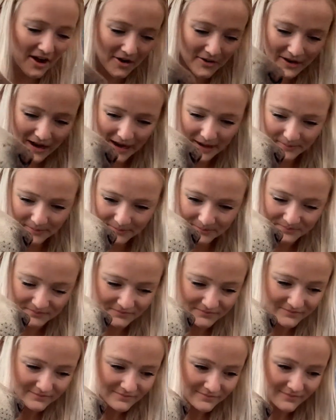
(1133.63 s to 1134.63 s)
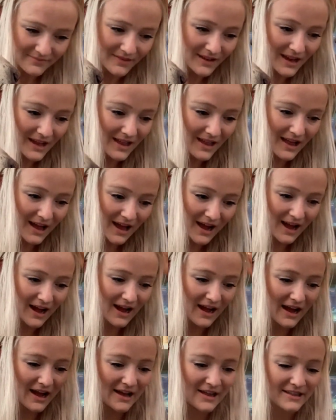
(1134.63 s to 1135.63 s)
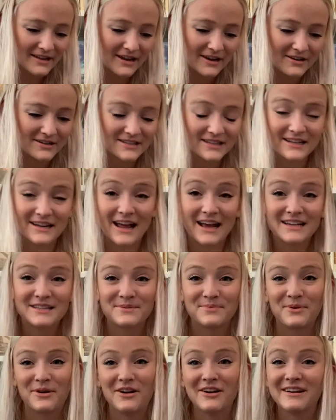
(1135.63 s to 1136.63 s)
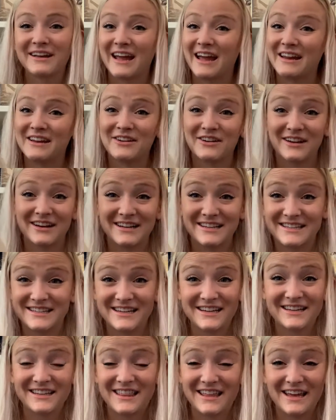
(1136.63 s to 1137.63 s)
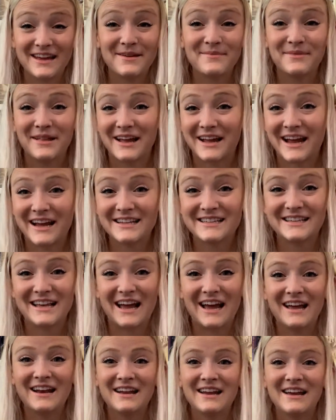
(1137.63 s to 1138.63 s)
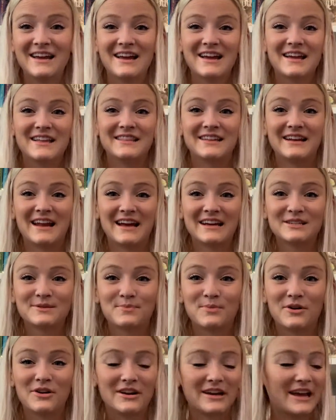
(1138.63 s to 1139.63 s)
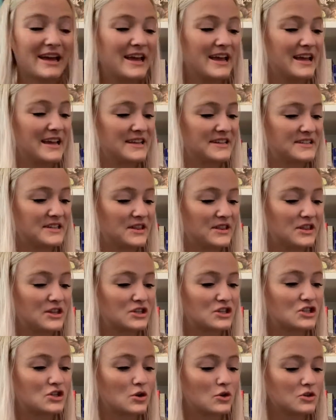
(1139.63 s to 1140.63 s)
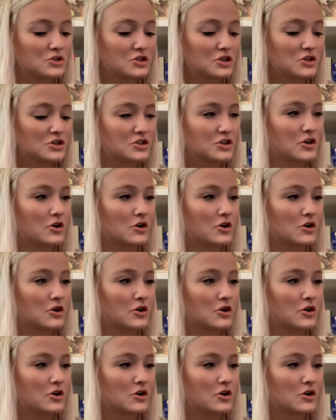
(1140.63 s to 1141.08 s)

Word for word: Okay, here's the next book, and you're gonna see a theme, like I said. The next book is The Soldier's